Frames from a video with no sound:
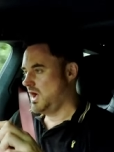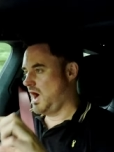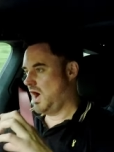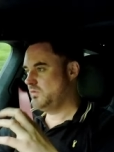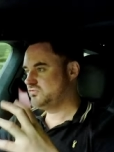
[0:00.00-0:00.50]

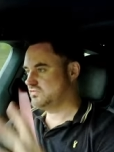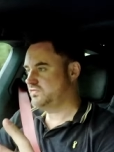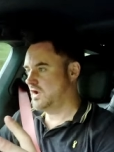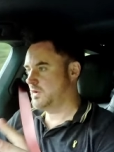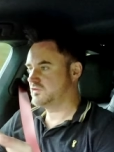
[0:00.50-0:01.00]
I was just
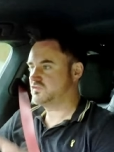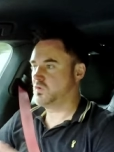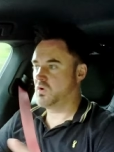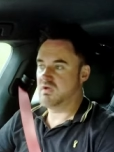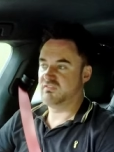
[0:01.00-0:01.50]
following a
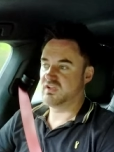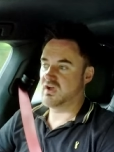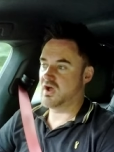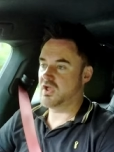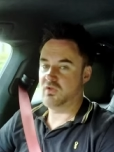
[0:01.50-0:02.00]
story of a
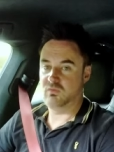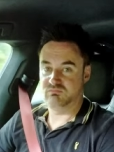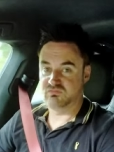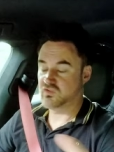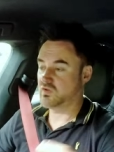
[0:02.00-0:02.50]
guy
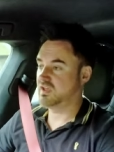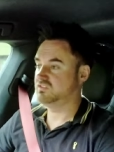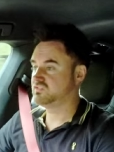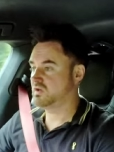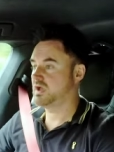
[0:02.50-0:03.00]
who took
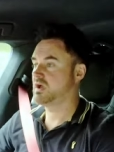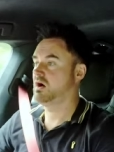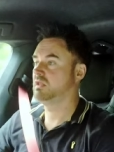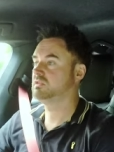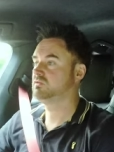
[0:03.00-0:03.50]
his
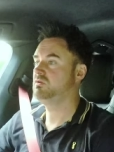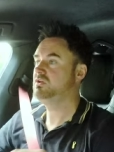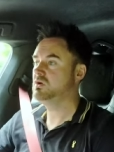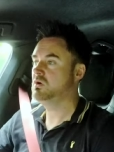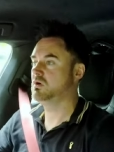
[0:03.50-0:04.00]
Taycan through
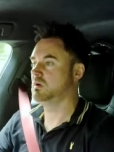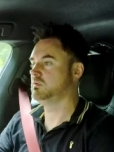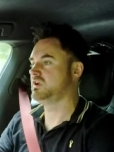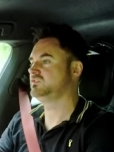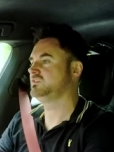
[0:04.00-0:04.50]
Europe
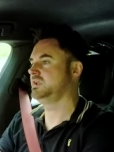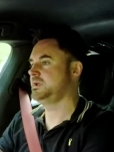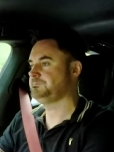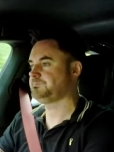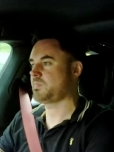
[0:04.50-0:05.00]

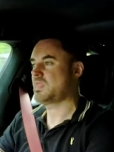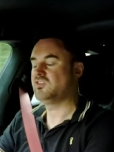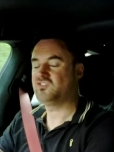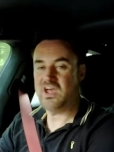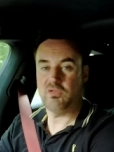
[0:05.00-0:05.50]
recently
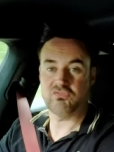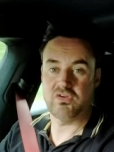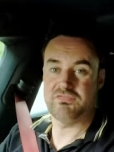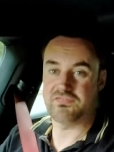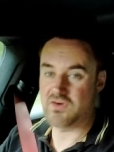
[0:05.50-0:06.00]
and down
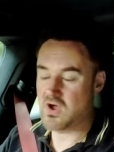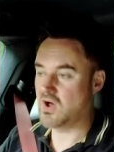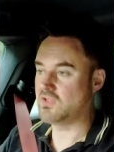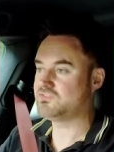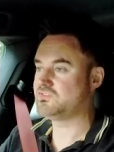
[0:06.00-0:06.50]
through
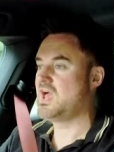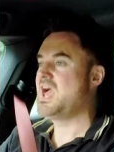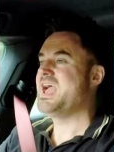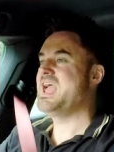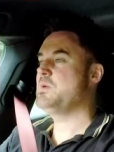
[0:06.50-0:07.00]
France
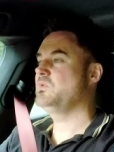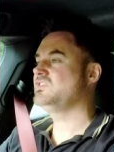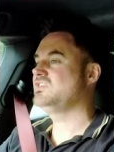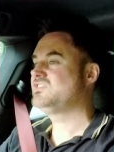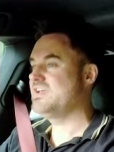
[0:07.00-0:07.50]
it was
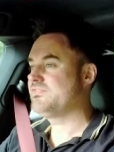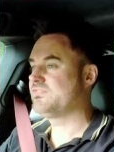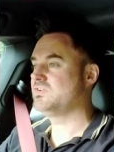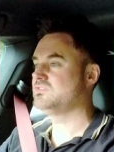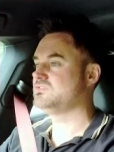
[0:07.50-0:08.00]
a
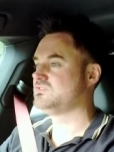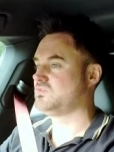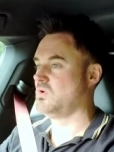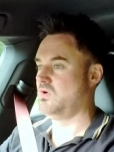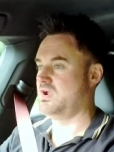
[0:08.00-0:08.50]
different
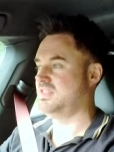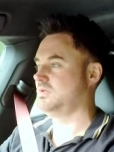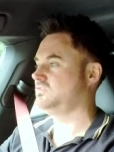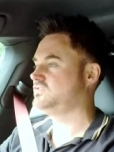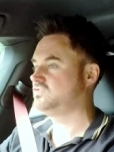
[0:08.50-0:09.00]
story.
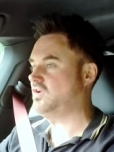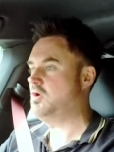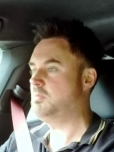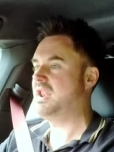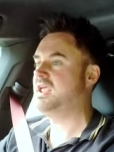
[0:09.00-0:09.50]
There were
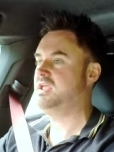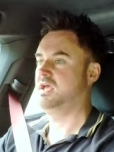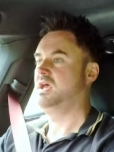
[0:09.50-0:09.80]
so many